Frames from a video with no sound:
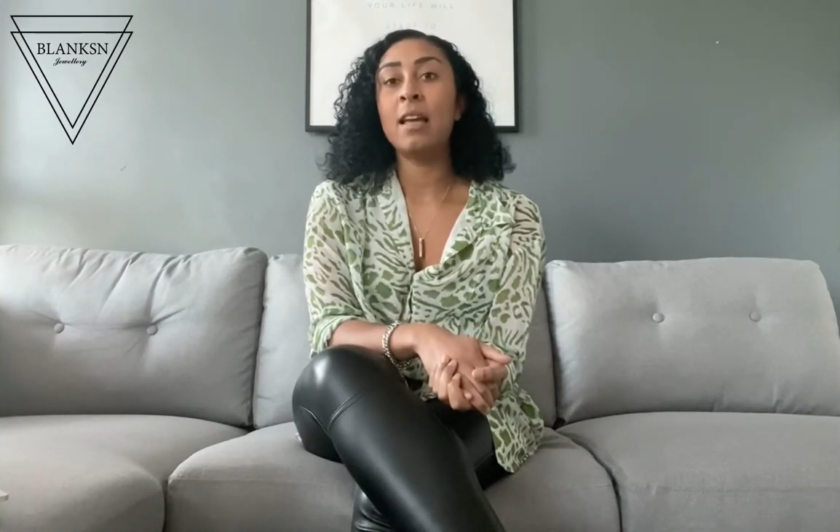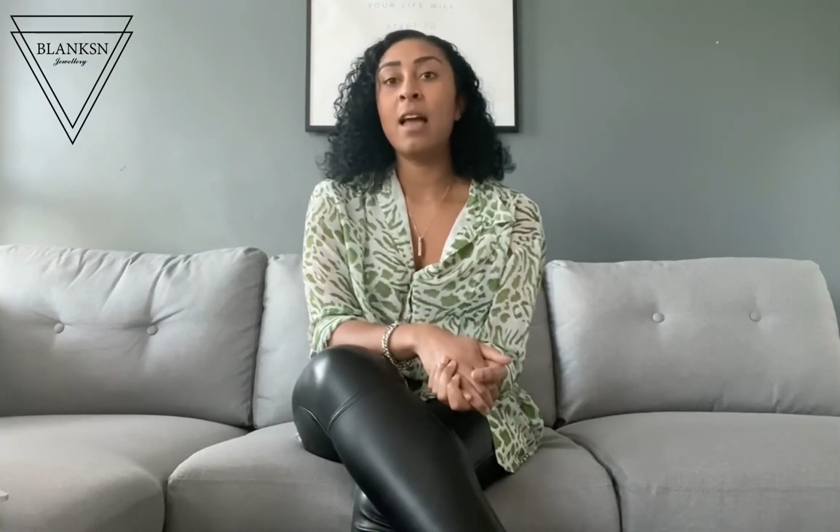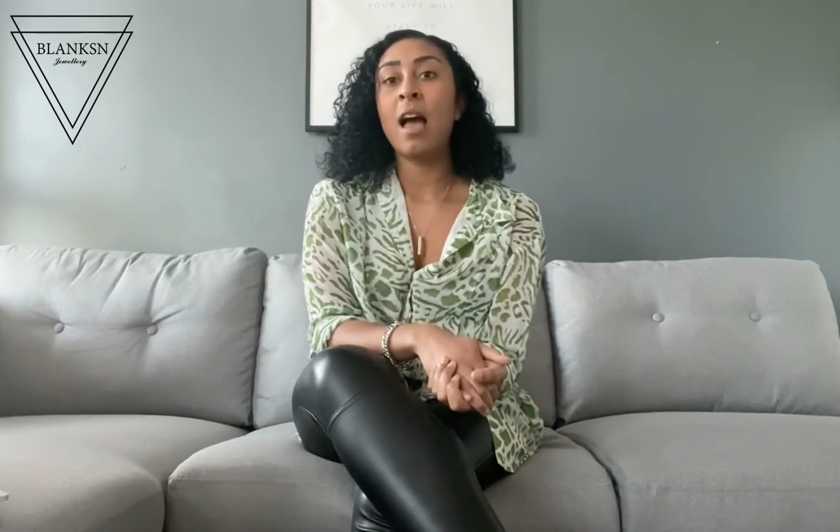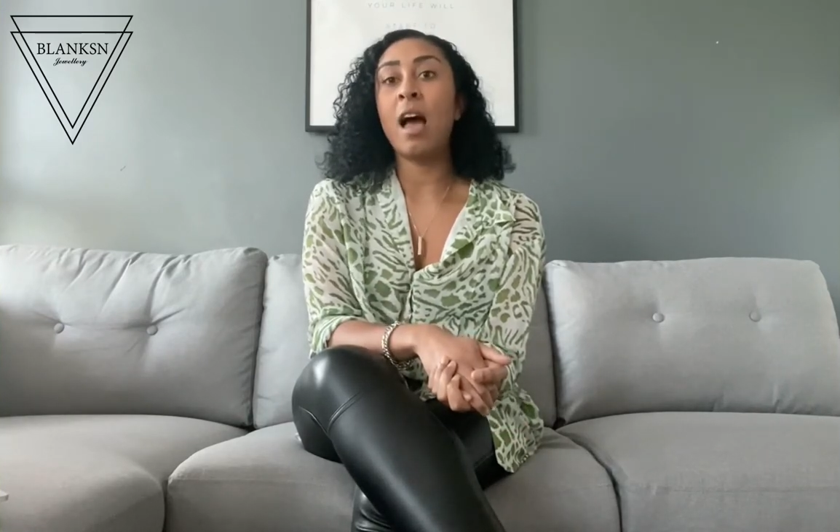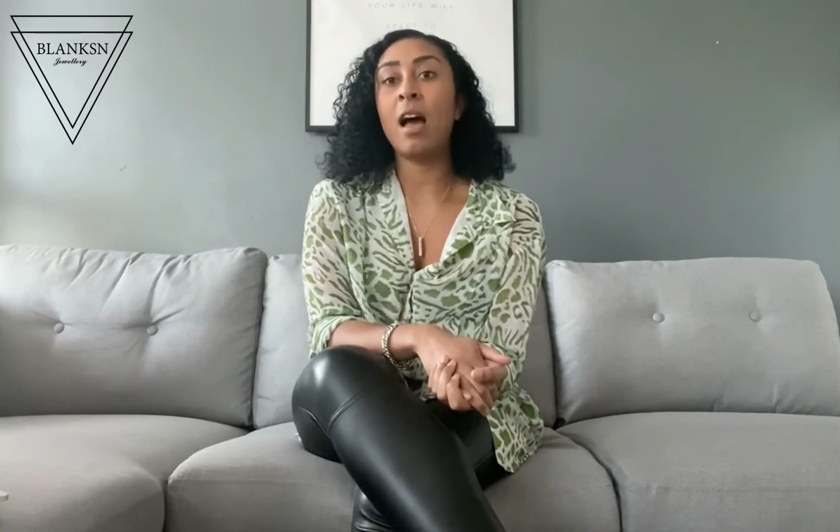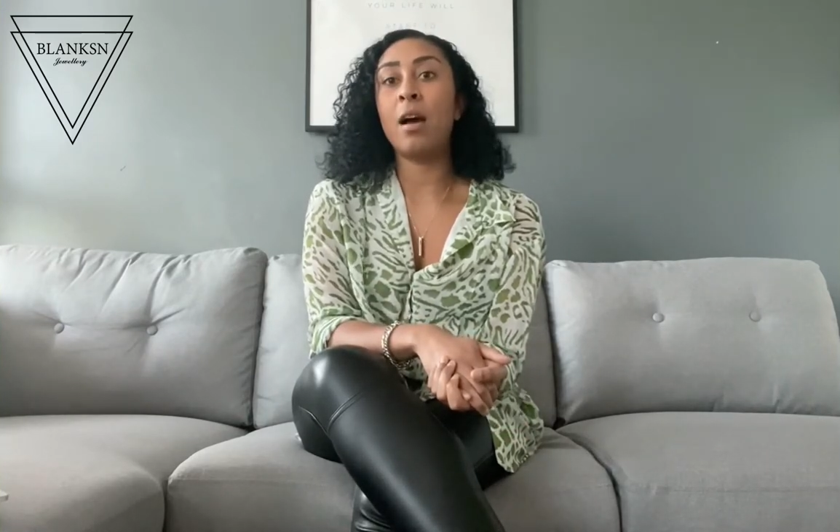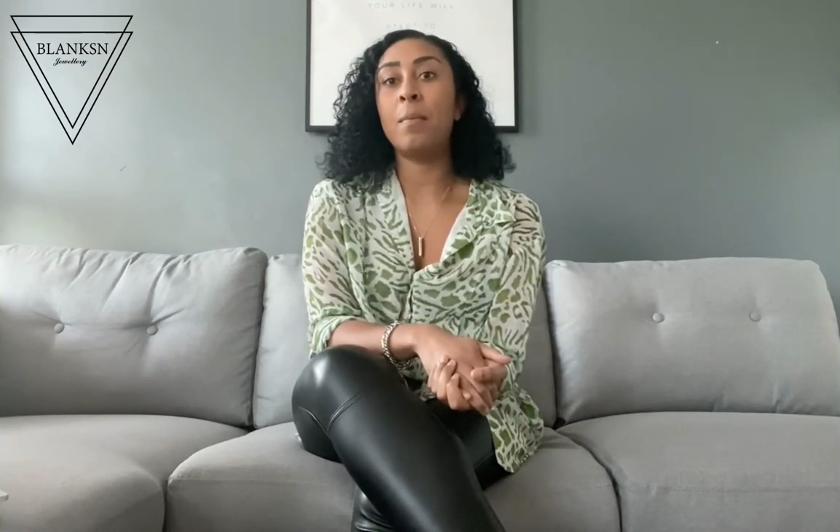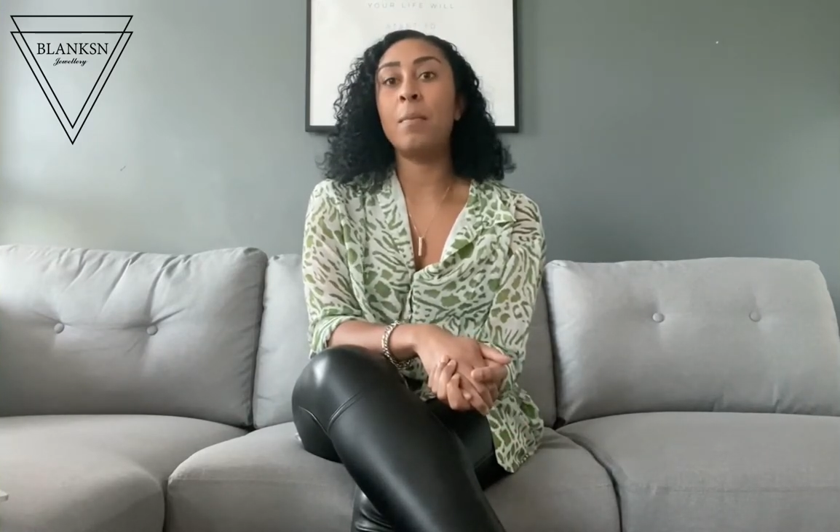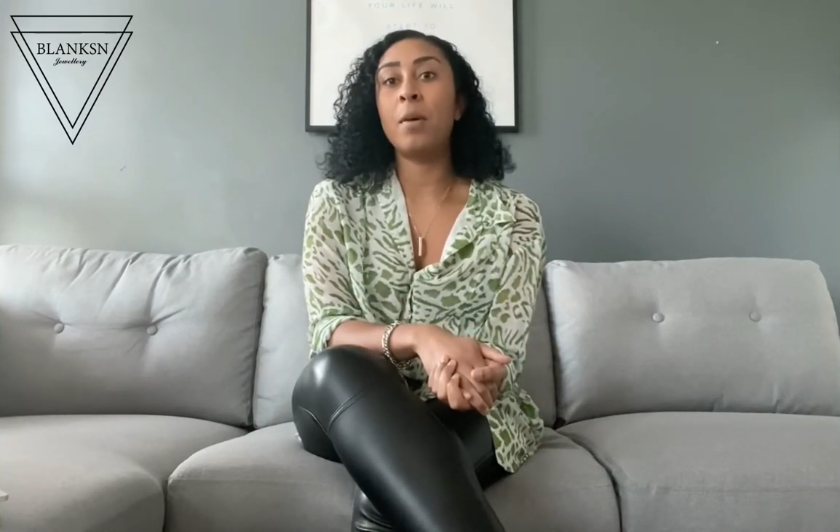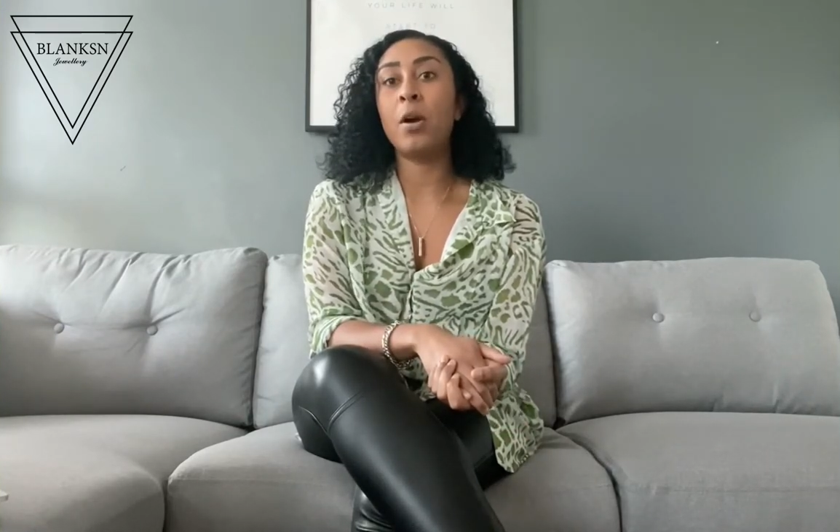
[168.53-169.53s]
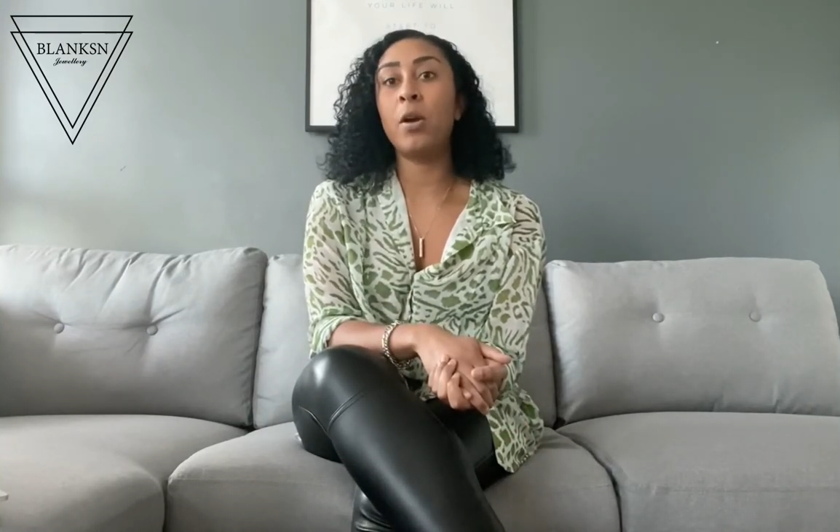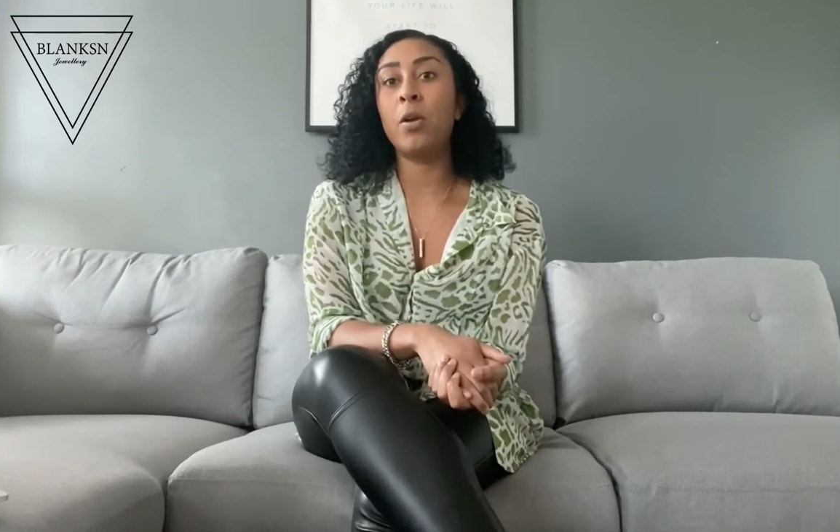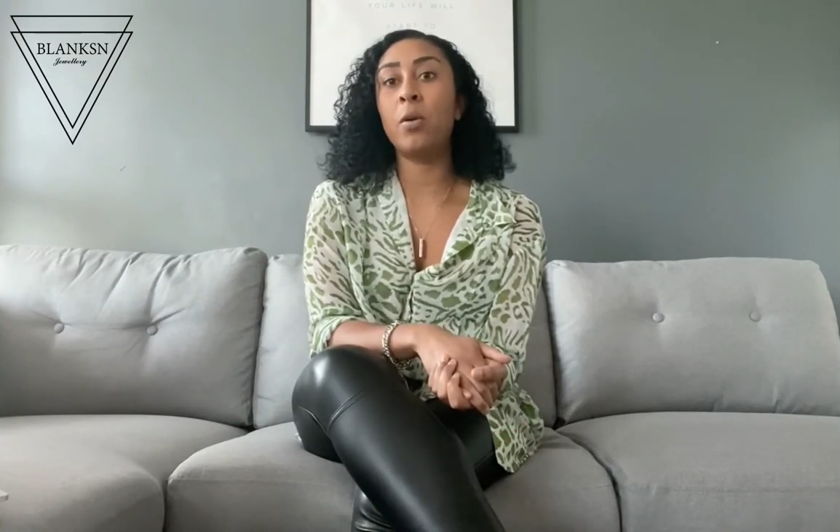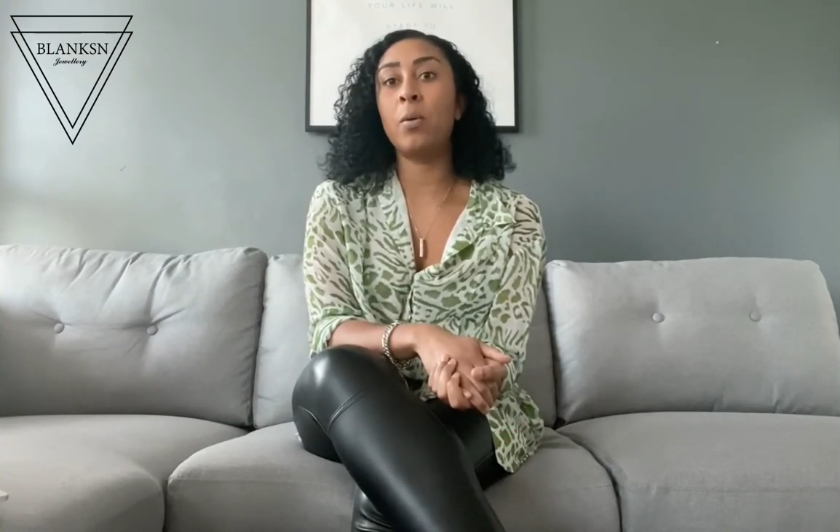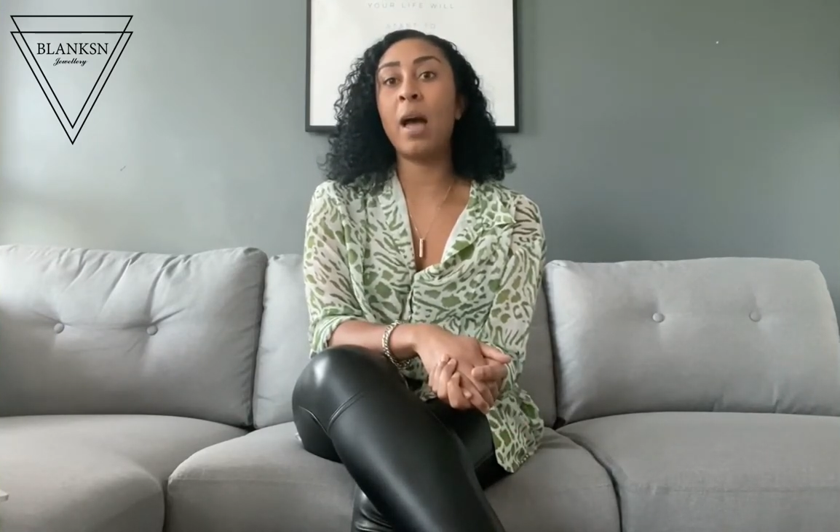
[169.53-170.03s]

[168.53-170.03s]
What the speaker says: who